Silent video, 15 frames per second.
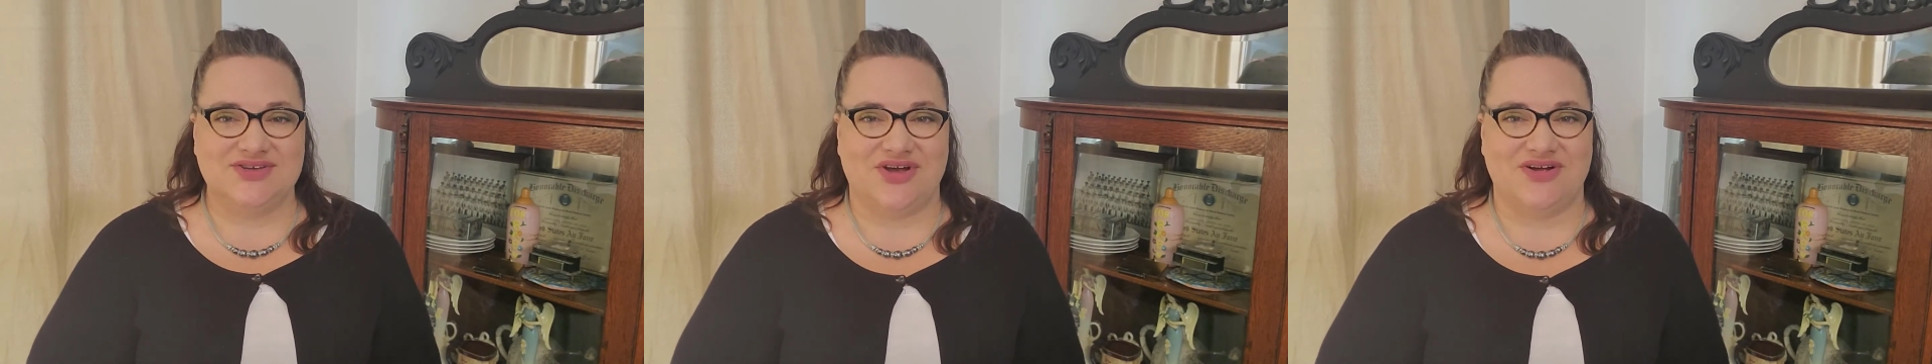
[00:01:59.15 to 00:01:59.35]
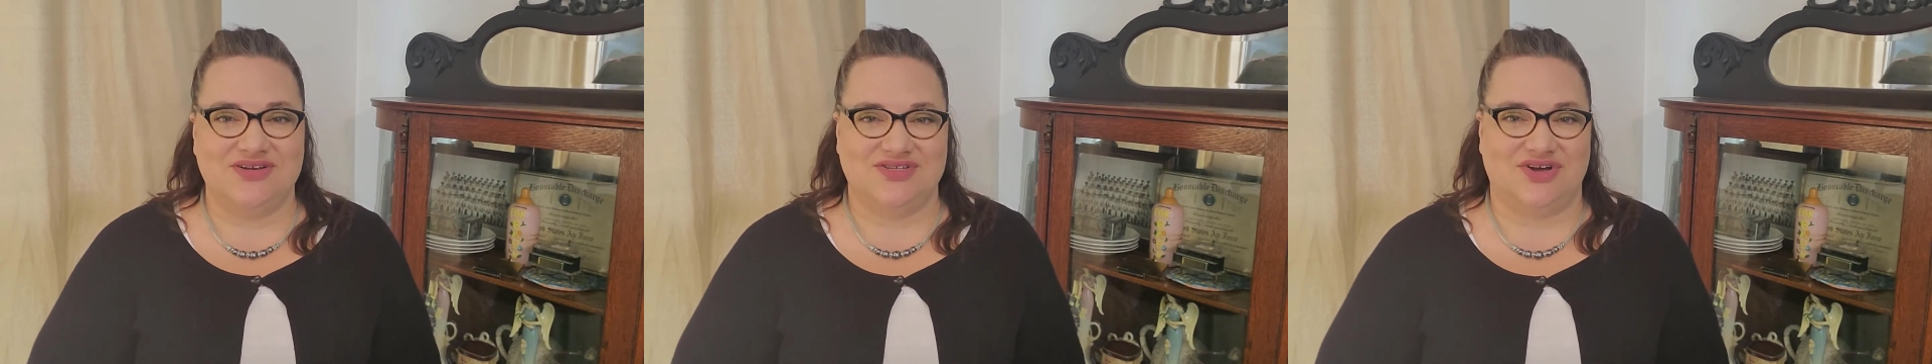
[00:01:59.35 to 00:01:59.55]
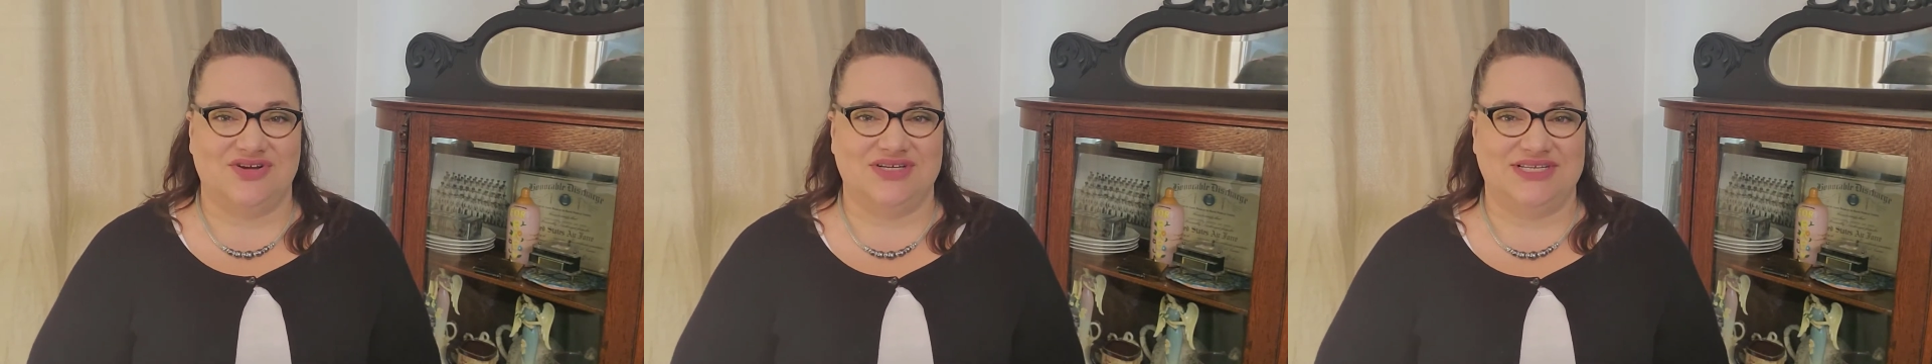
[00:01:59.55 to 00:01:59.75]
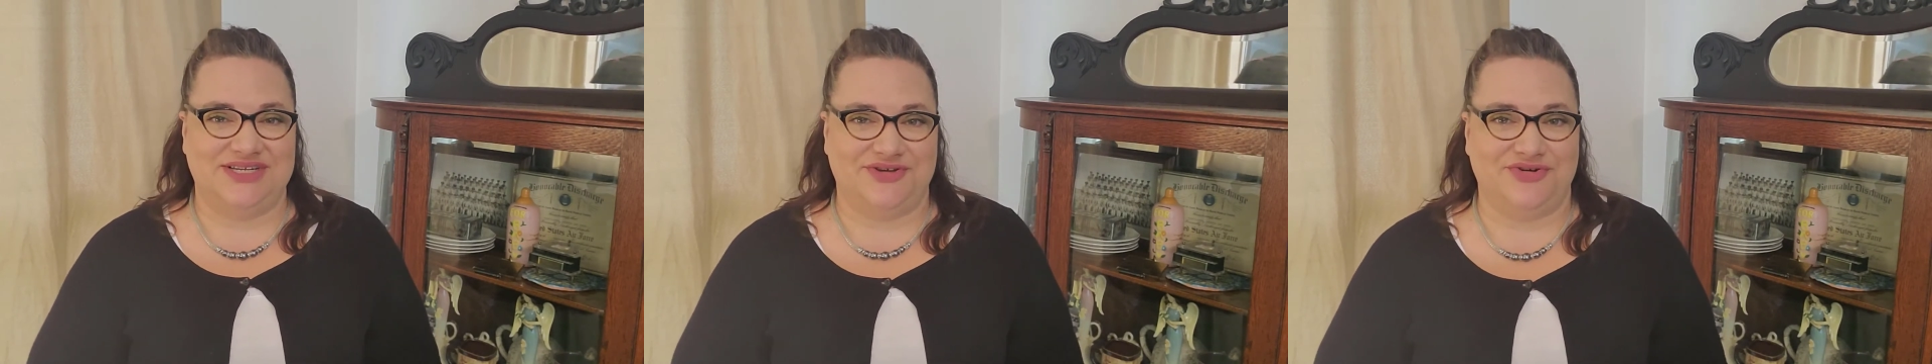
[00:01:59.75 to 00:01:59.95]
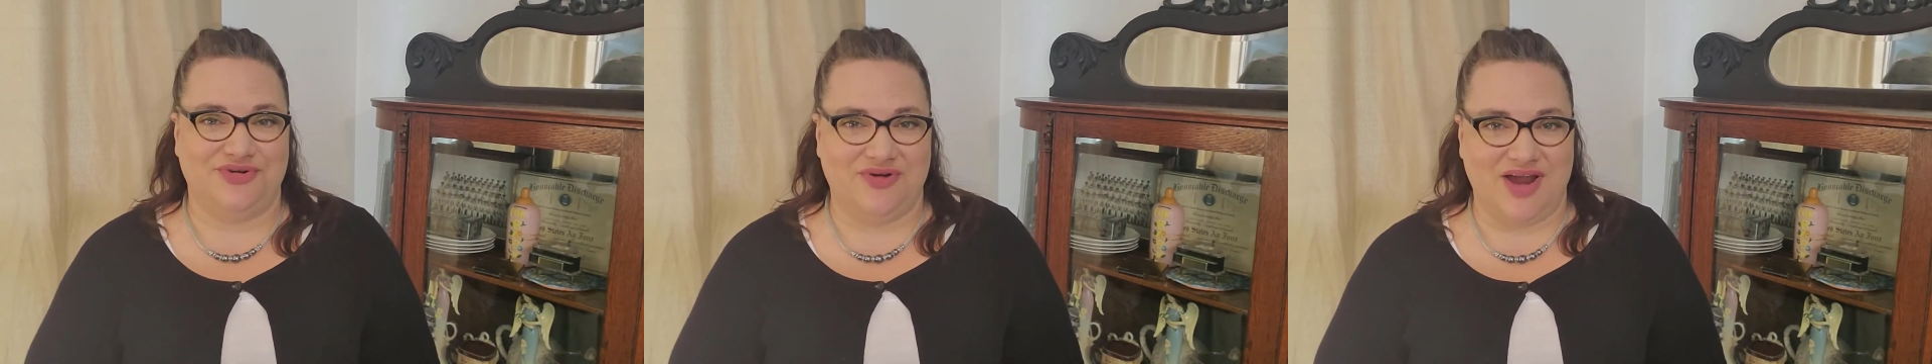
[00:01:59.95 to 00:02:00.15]
cards are
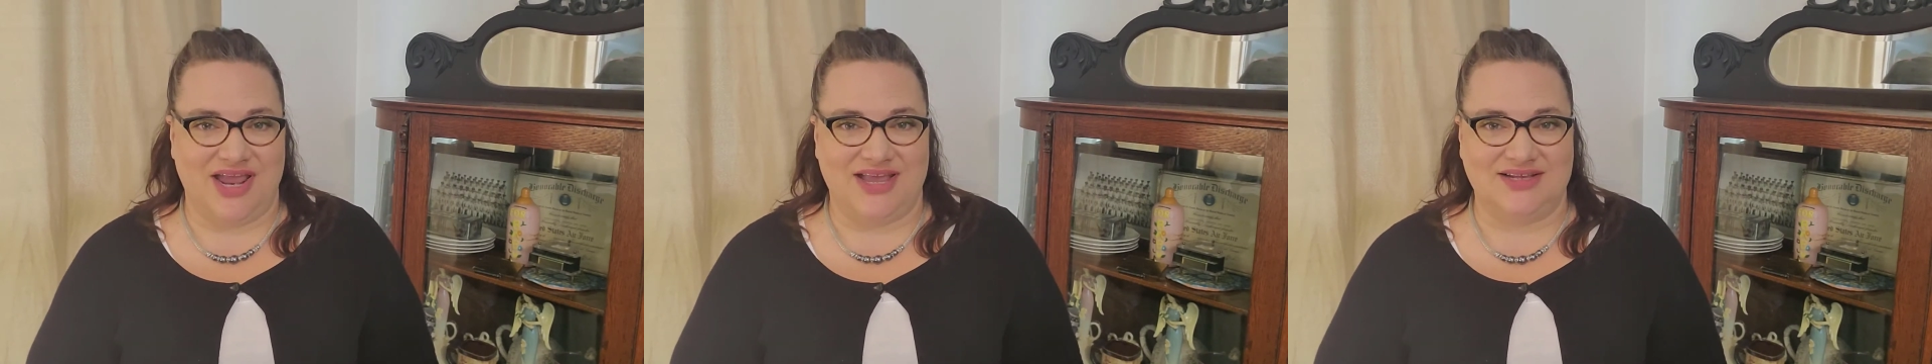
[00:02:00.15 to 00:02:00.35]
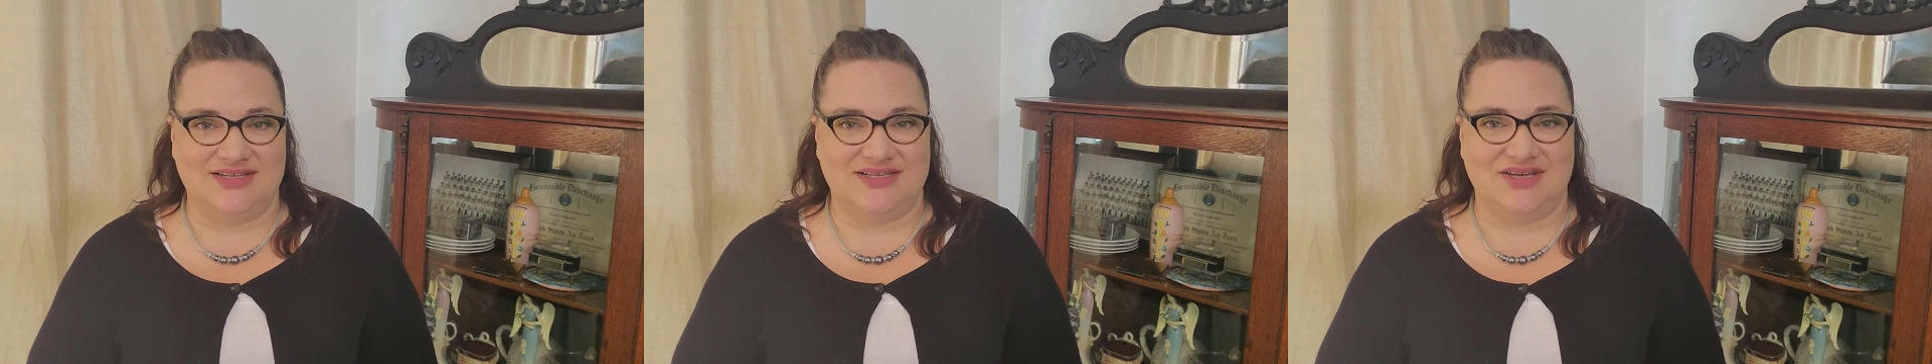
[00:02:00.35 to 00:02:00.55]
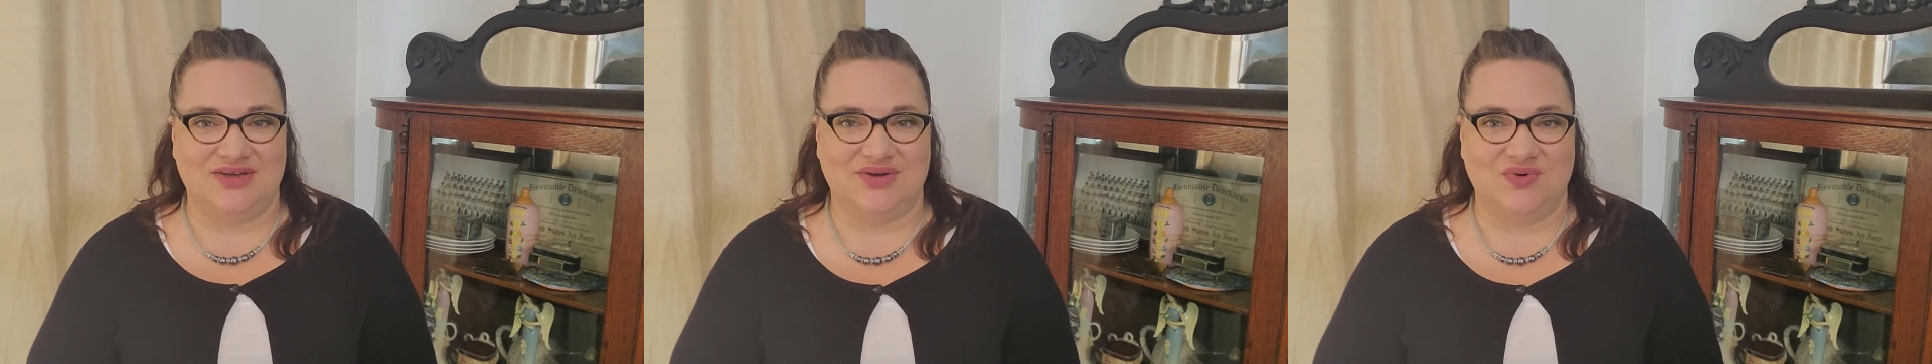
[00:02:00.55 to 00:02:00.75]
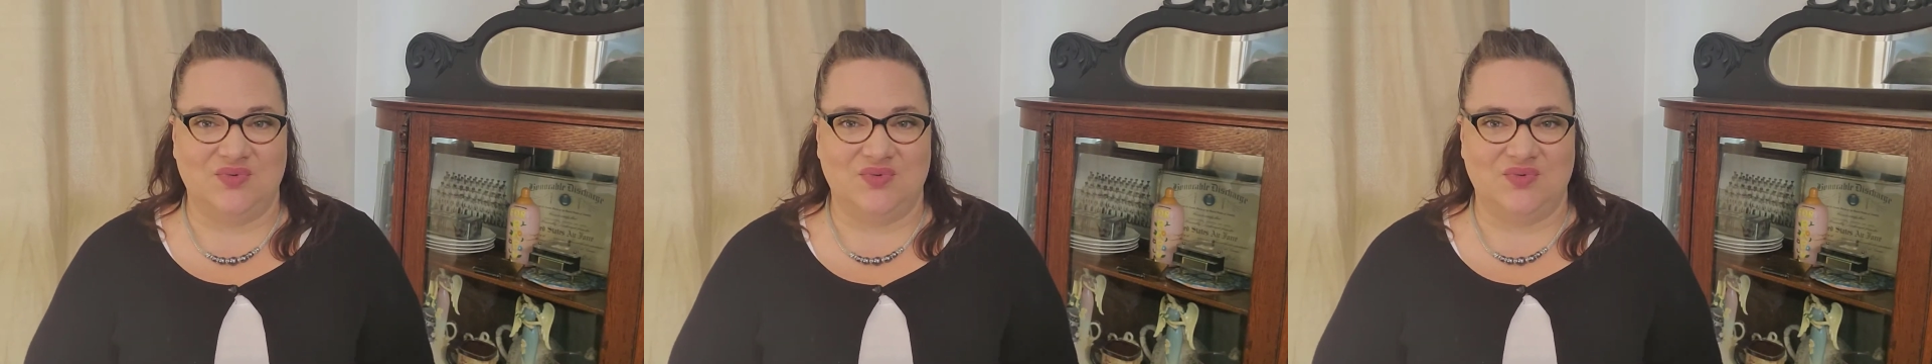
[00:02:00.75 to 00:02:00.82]
still great,